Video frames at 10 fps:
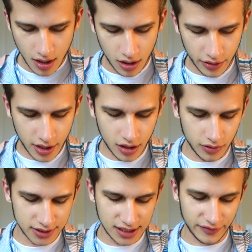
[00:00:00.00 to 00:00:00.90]

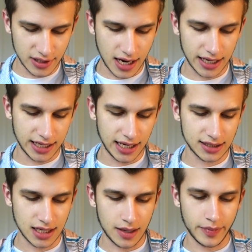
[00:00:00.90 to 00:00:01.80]
although it's definitely not a
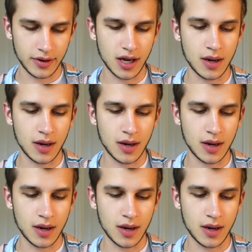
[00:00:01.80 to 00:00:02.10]
cake topper.